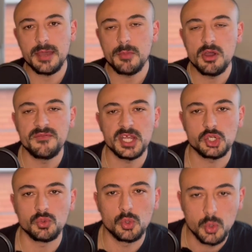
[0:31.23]

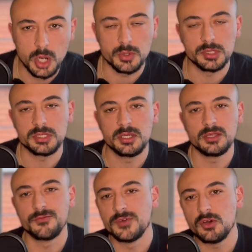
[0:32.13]
motivational quotes. The
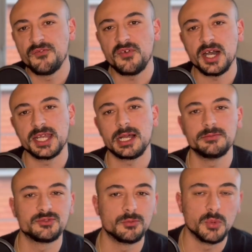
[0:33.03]
real fire comes
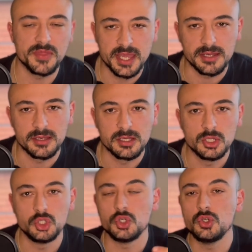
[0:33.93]
from within.
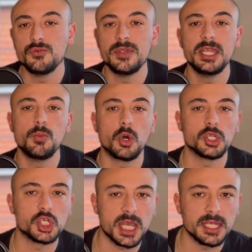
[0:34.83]
Do you really want
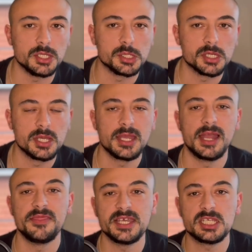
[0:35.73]
change?
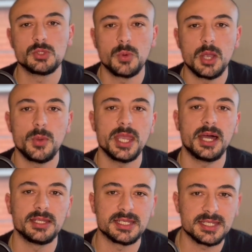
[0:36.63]
And this is where we
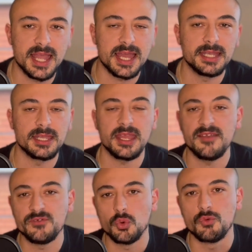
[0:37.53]
understand
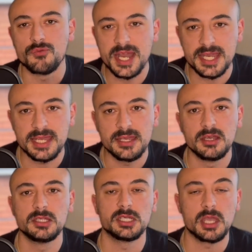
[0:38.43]
if you're ready
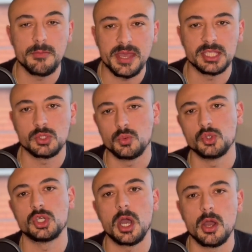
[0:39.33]
to commit towards
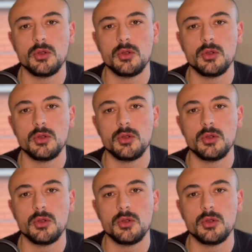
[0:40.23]
your own